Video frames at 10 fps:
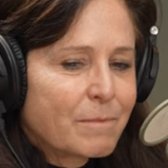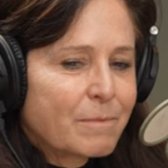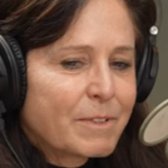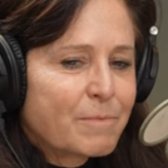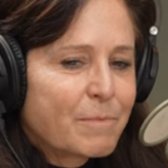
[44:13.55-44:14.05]

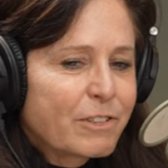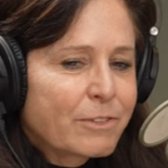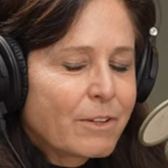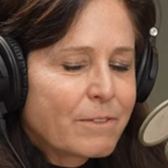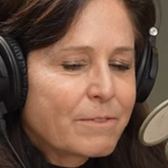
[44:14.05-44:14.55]
we
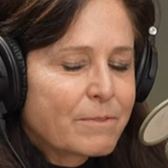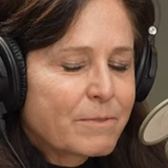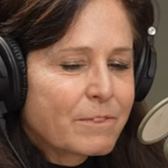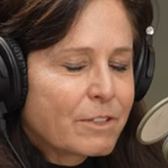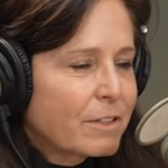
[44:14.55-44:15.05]
sort of
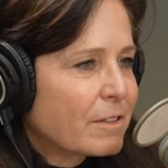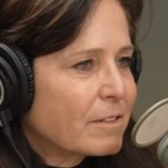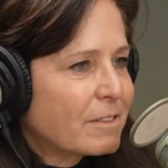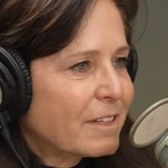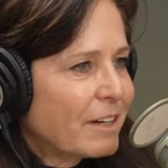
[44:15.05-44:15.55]
took
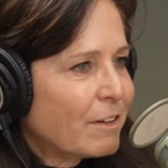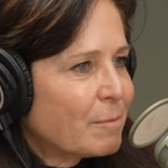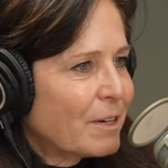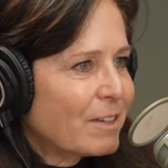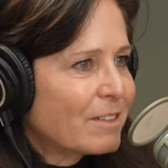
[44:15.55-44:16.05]
Aaron
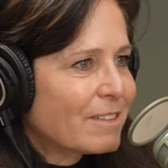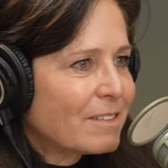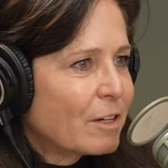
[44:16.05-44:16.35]
apart.